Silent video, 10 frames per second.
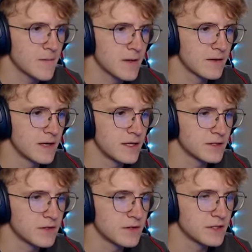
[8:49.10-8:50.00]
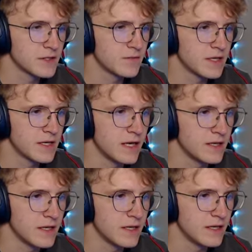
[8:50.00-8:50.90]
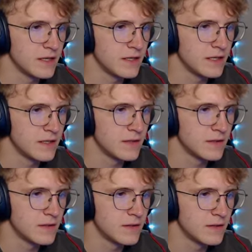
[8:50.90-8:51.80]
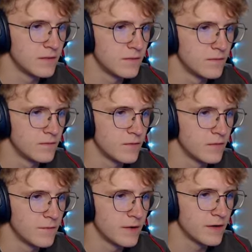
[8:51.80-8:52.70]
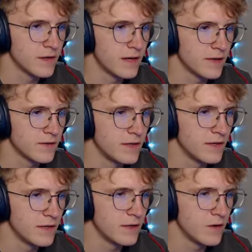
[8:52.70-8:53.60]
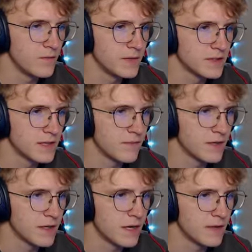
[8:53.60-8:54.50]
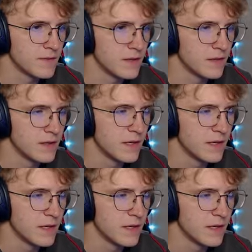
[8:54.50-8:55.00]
Okay, here, so here's the big gate that he very likely uh, opens, that big guy up there.